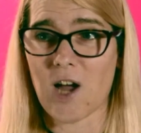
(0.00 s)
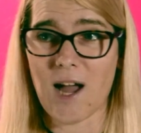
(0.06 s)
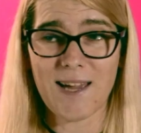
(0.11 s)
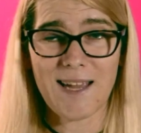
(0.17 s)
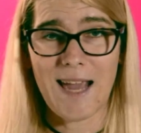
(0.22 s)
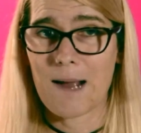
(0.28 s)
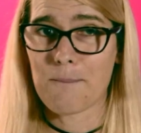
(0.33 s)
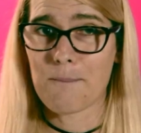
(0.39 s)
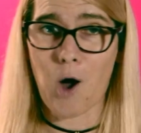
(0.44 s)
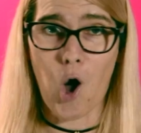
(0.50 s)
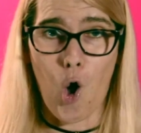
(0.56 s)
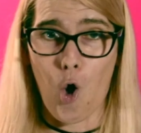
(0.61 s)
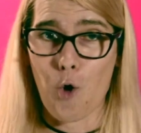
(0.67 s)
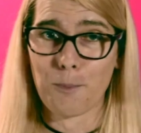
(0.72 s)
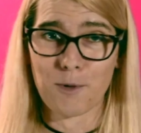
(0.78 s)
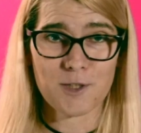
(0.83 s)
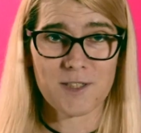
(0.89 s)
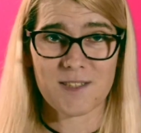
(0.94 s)
I came
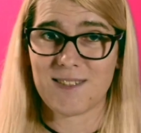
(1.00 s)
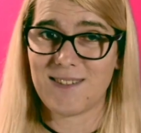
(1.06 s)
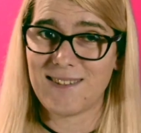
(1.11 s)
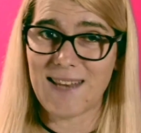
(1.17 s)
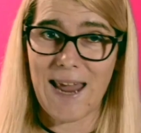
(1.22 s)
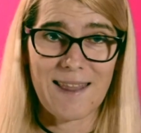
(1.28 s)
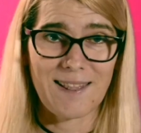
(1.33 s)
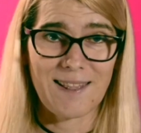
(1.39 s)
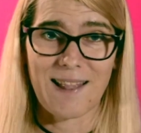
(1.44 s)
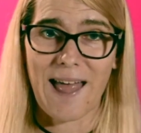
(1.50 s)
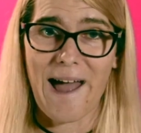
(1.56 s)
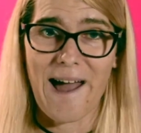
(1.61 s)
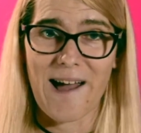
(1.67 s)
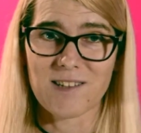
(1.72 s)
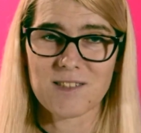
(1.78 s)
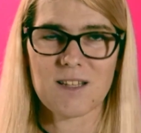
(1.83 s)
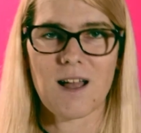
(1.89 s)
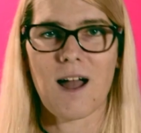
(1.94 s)
almost dead last.